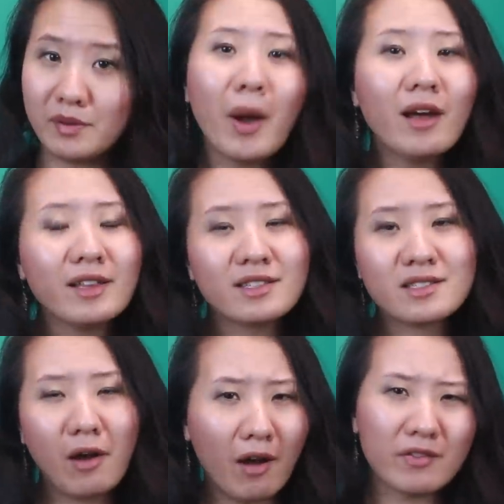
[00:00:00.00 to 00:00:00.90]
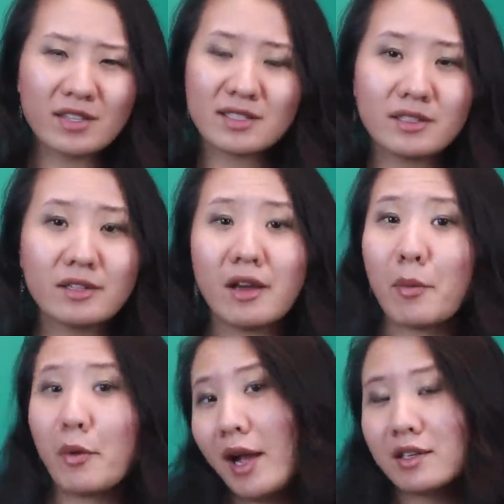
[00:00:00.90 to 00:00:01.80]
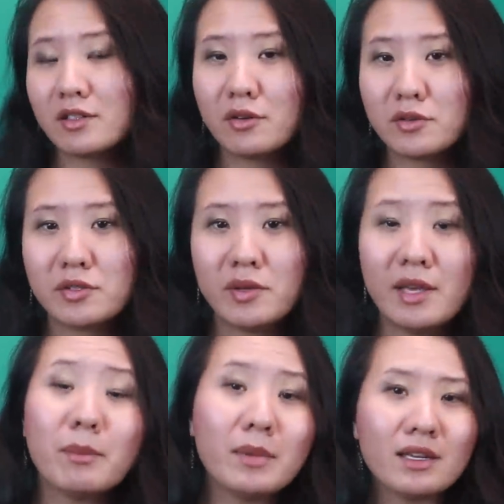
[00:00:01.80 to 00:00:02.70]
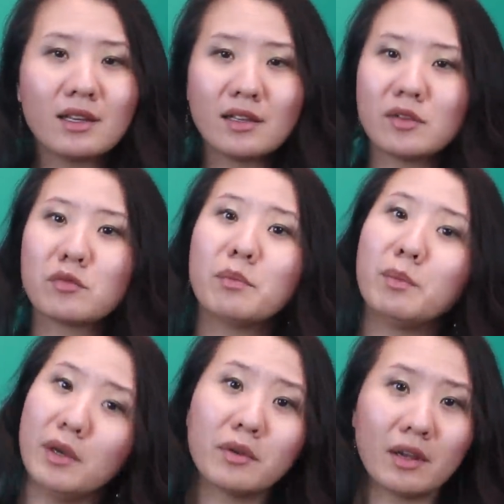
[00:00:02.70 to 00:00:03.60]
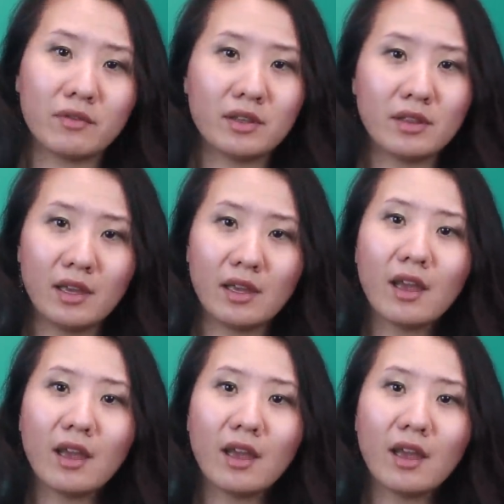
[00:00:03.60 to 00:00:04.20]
While it's obviously not practical to immediately rebuild everything,